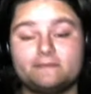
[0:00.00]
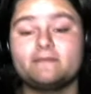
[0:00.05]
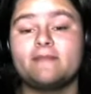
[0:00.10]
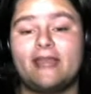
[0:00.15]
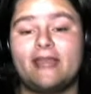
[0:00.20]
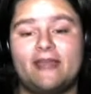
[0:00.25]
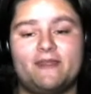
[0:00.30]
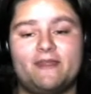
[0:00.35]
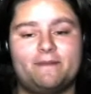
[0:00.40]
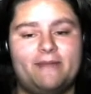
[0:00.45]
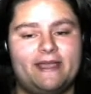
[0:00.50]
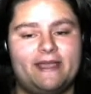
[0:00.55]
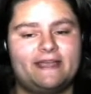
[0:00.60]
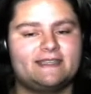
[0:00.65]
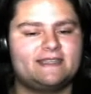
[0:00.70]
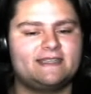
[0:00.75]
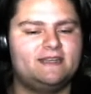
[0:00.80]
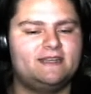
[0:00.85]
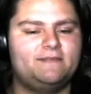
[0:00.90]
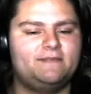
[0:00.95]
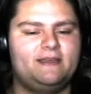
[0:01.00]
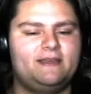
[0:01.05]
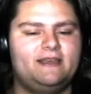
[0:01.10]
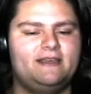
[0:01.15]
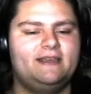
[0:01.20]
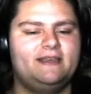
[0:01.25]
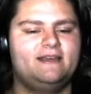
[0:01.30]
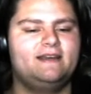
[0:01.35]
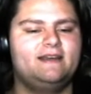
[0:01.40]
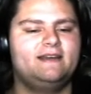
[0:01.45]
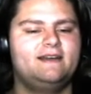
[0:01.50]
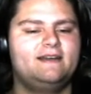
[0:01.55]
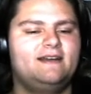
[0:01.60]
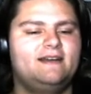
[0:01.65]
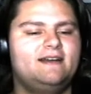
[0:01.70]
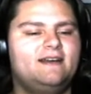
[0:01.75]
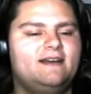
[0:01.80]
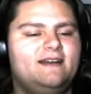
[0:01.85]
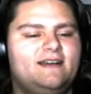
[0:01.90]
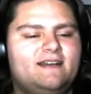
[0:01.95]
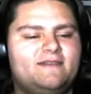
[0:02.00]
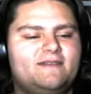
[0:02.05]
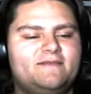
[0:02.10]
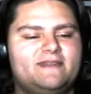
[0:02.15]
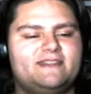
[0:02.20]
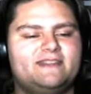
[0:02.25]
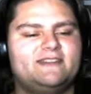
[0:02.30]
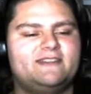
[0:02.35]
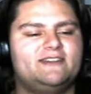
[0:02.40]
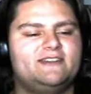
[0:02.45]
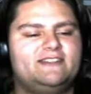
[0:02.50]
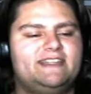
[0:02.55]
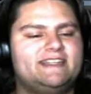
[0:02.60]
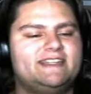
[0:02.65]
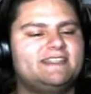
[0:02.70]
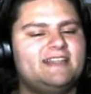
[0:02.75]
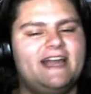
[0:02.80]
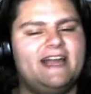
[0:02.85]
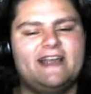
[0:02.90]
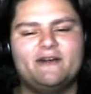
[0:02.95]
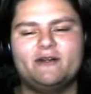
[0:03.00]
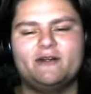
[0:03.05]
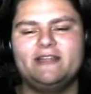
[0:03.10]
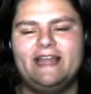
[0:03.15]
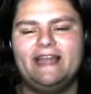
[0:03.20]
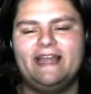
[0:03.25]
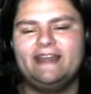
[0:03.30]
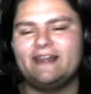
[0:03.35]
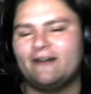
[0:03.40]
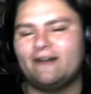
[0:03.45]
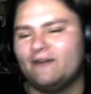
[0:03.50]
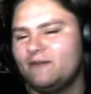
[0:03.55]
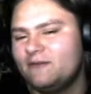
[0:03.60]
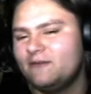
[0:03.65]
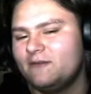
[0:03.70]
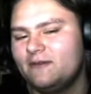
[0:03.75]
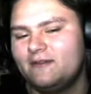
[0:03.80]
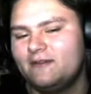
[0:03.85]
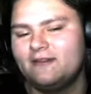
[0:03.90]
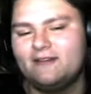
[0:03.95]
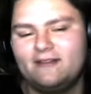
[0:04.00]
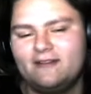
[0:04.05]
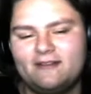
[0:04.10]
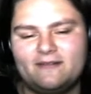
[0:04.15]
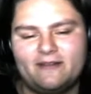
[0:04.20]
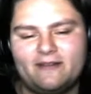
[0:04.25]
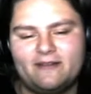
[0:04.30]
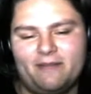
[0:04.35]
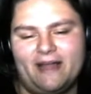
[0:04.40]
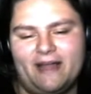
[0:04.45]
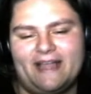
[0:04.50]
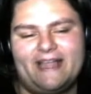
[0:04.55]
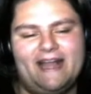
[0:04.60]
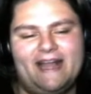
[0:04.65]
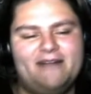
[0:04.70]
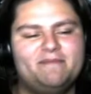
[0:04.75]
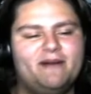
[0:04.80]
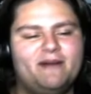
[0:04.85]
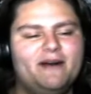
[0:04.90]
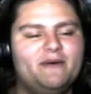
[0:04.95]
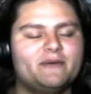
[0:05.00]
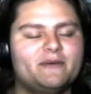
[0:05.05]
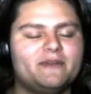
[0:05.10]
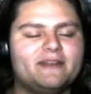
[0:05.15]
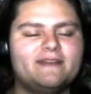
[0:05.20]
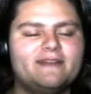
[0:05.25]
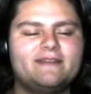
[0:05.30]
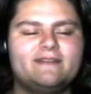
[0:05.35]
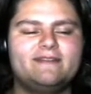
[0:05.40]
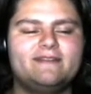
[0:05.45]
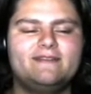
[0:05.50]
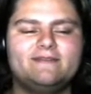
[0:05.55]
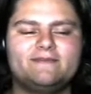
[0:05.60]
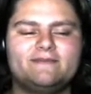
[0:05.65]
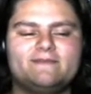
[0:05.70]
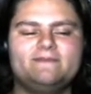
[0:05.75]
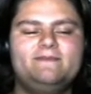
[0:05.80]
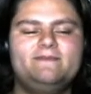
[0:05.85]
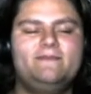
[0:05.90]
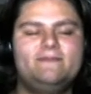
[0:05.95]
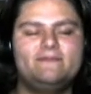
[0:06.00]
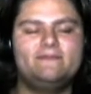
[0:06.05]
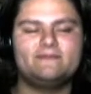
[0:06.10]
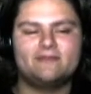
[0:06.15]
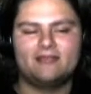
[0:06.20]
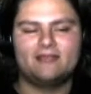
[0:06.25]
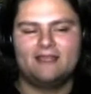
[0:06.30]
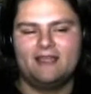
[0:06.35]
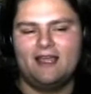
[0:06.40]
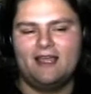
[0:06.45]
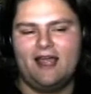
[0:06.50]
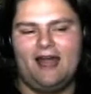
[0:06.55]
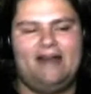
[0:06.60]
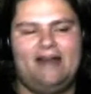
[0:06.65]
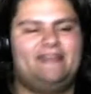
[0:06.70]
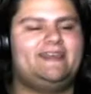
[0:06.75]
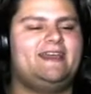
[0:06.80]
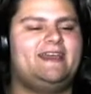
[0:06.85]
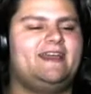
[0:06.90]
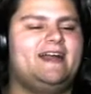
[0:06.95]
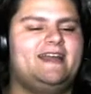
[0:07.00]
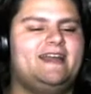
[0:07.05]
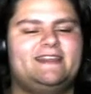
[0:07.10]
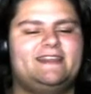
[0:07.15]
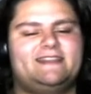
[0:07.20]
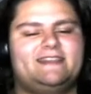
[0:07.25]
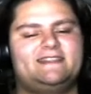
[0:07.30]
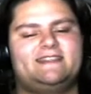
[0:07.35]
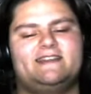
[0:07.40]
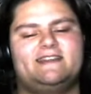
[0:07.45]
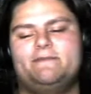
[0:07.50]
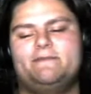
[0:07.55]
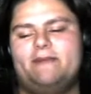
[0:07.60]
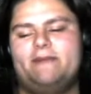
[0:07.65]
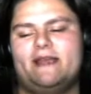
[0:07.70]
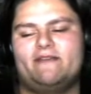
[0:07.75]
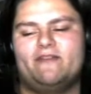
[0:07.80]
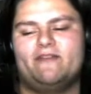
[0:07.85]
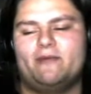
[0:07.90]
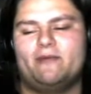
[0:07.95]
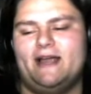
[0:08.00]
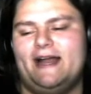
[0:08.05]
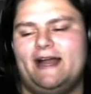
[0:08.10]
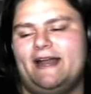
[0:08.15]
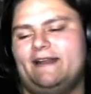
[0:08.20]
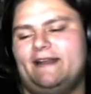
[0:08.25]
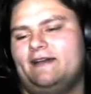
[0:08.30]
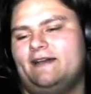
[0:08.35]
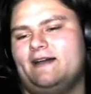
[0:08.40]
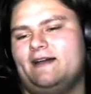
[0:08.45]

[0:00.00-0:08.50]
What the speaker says: And the pick is going to be Mr. Dislike Orlando. Black Cat moaned. I think this is a good pick for Brad.